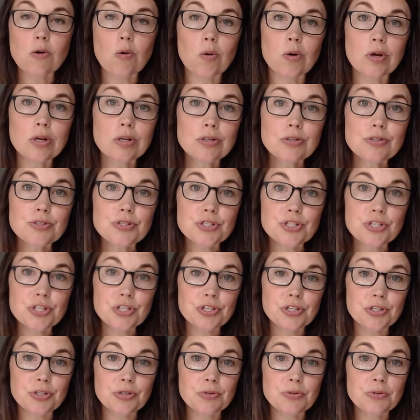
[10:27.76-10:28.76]
Oils to
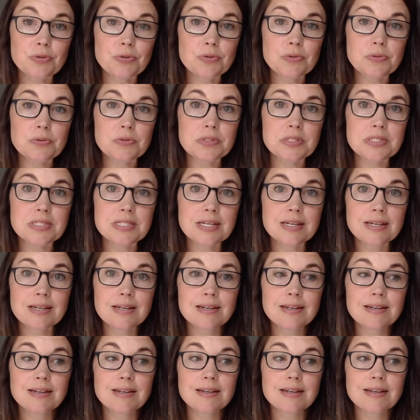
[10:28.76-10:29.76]
use
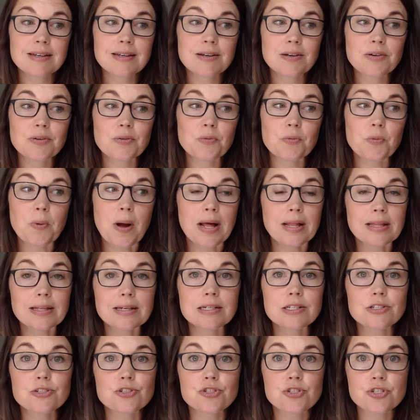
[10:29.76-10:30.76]
while
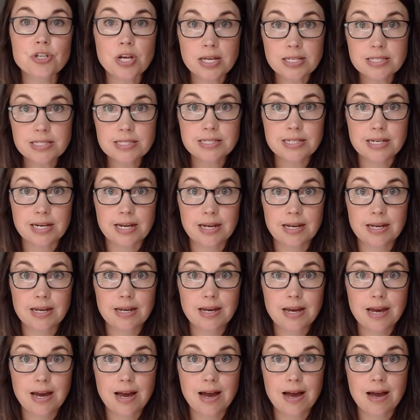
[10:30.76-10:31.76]
ingesting.
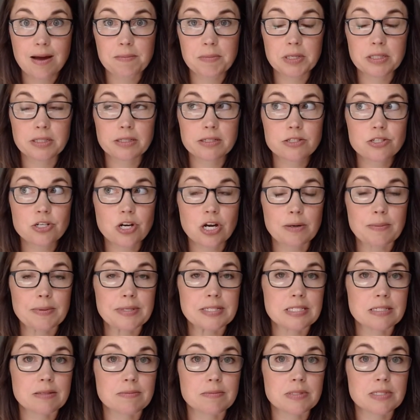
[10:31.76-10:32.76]
And let's talk
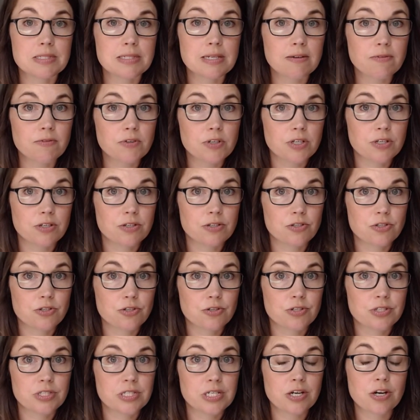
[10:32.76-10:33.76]
about some safety
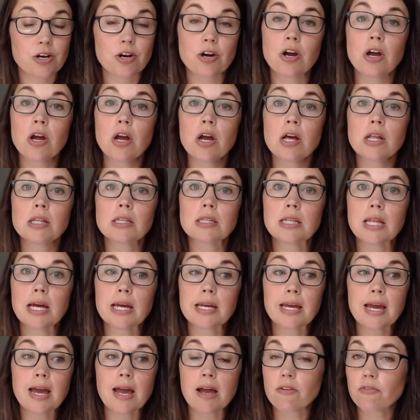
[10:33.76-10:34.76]
concerns here.
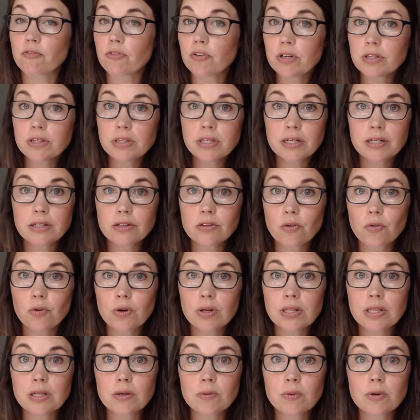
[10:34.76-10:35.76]
Like everything in the
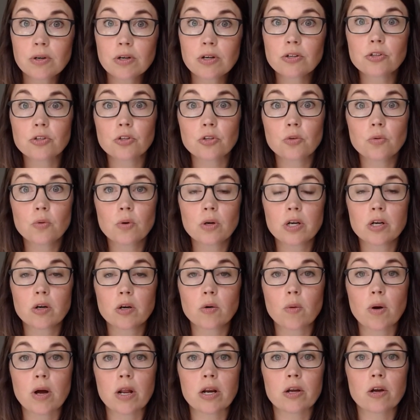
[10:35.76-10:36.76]
oily world, you are
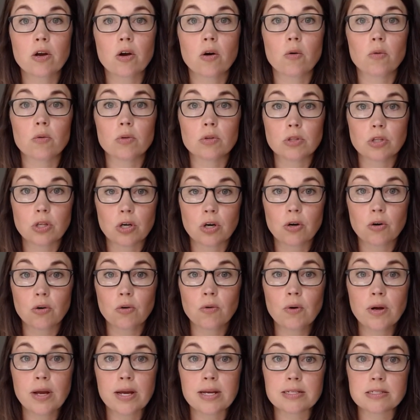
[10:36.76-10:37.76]
going to want to go
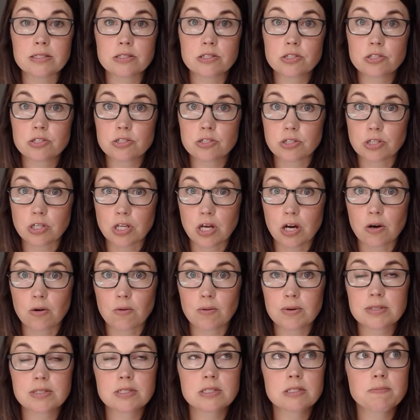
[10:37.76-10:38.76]
low and
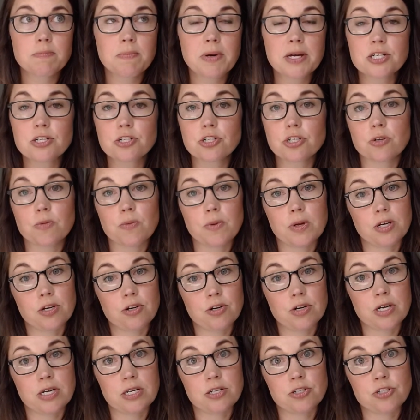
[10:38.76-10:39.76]
slow, especially when
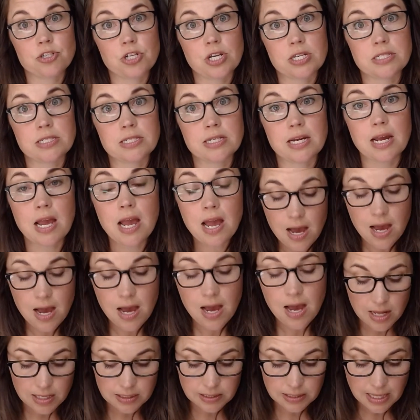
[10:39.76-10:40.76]
you're ingesting.
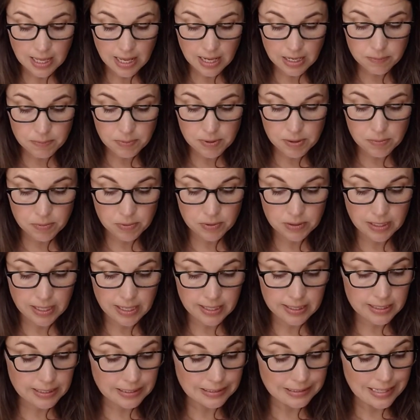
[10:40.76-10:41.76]
A lot of people
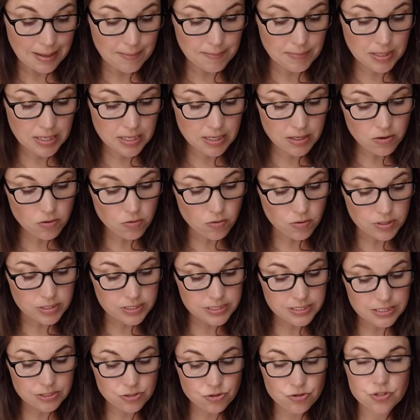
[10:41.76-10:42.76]
like lemon or
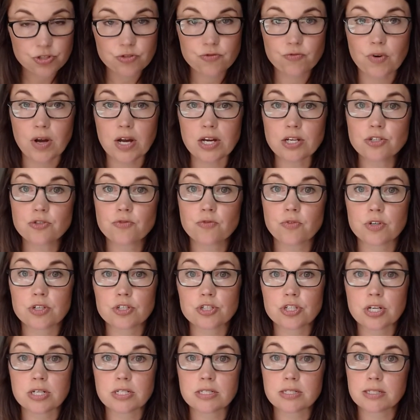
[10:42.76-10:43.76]
citrus fresh for
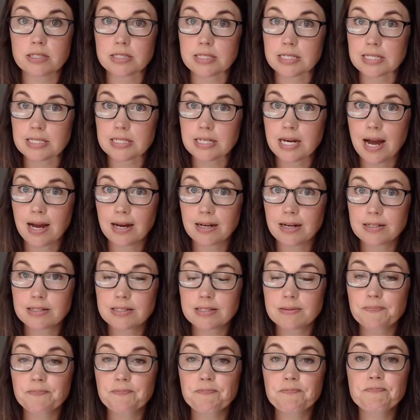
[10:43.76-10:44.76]
a gentle
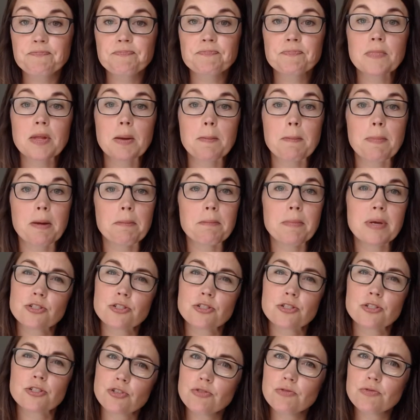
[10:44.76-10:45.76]
detox, but
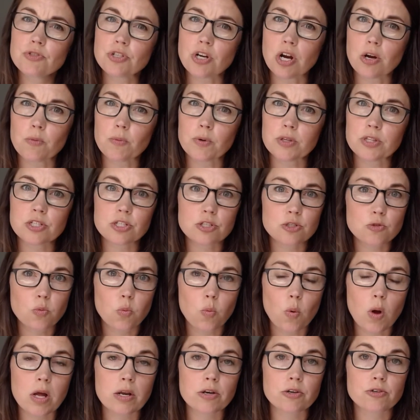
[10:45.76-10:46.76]
make sure you start with
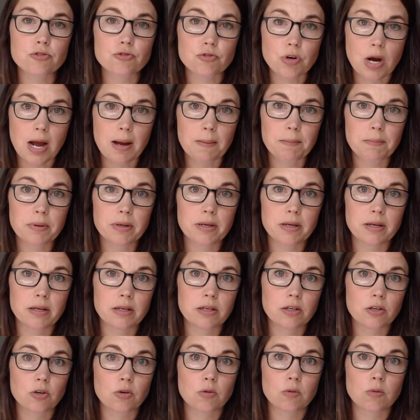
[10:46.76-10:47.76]
just 1 drop
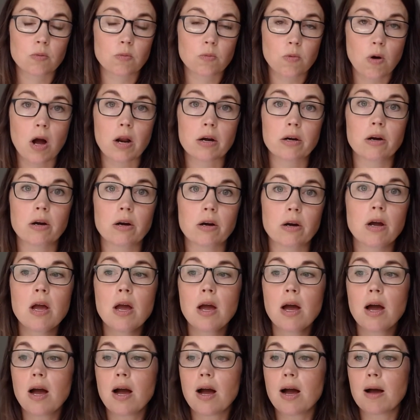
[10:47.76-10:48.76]
in your water.
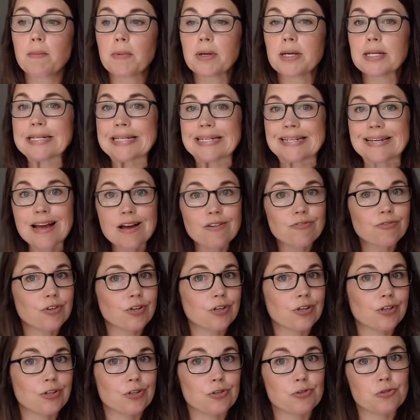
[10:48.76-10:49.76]
And
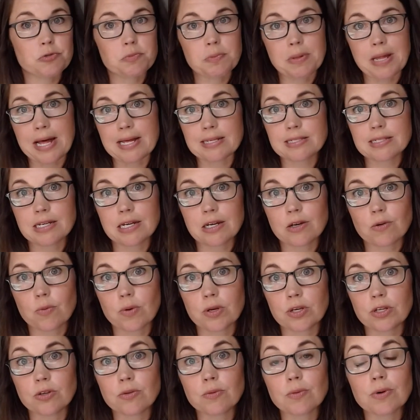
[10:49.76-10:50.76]
never use plastic
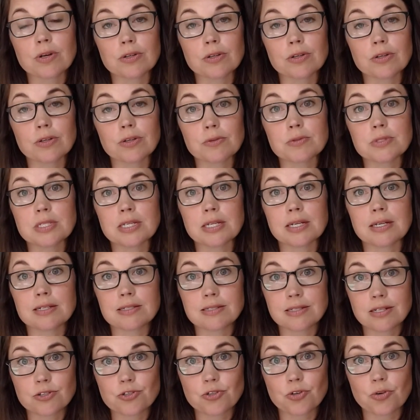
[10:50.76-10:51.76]
when you are using
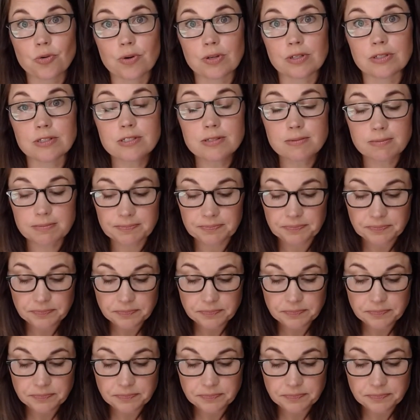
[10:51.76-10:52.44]
essential oils.